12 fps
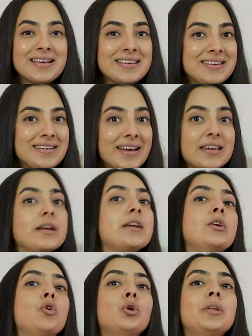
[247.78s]
Yet
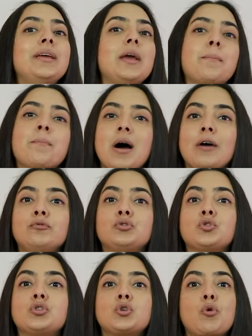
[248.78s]
it only
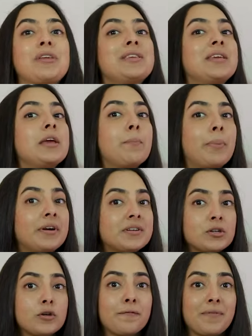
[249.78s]
amounts to
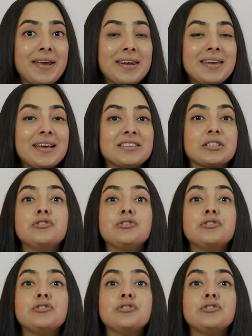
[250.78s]
20% of India's